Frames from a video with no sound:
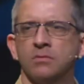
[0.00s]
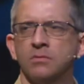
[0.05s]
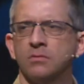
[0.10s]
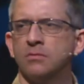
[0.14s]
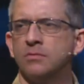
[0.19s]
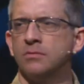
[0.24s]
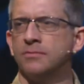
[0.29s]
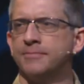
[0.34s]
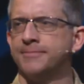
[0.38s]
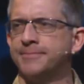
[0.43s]

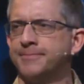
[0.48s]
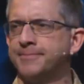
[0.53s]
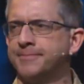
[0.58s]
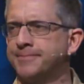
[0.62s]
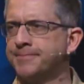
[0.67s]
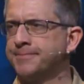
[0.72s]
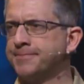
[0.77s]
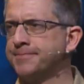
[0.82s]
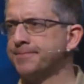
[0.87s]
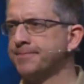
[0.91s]

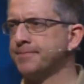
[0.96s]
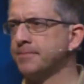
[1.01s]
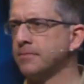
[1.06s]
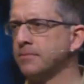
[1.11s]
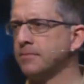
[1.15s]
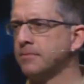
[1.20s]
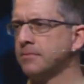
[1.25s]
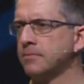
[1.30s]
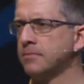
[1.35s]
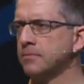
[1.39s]

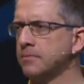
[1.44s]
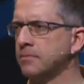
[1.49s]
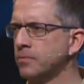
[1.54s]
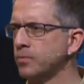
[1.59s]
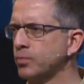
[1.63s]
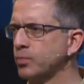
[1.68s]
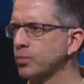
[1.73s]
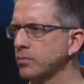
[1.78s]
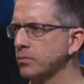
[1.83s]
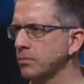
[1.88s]

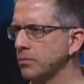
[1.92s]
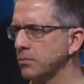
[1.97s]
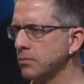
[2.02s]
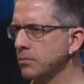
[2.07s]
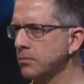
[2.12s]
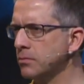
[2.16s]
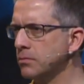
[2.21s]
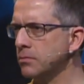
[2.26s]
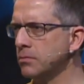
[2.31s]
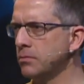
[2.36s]

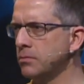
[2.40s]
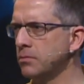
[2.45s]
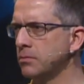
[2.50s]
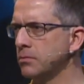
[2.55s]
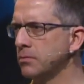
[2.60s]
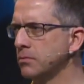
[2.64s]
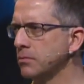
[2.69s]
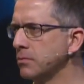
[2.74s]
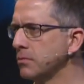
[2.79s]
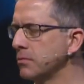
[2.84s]

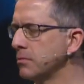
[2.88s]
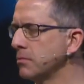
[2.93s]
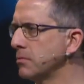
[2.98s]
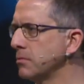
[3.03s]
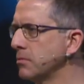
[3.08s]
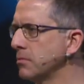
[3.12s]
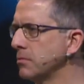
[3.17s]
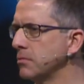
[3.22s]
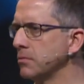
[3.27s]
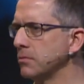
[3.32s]

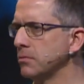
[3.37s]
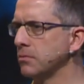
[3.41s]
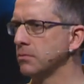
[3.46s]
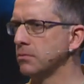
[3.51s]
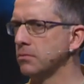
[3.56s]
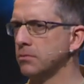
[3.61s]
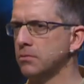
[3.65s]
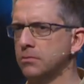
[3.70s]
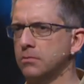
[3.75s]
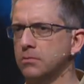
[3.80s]

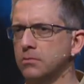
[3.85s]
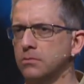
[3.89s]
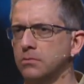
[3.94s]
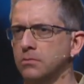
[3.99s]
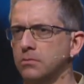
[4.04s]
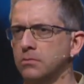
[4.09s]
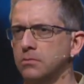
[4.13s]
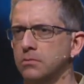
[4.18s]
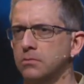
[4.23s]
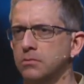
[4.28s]

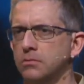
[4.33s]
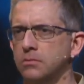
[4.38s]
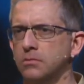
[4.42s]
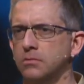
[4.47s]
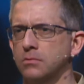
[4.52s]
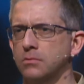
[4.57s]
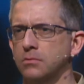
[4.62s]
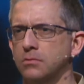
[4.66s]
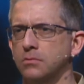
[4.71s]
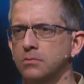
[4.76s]

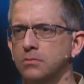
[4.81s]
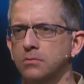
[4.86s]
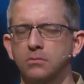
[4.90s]
Nothing is said.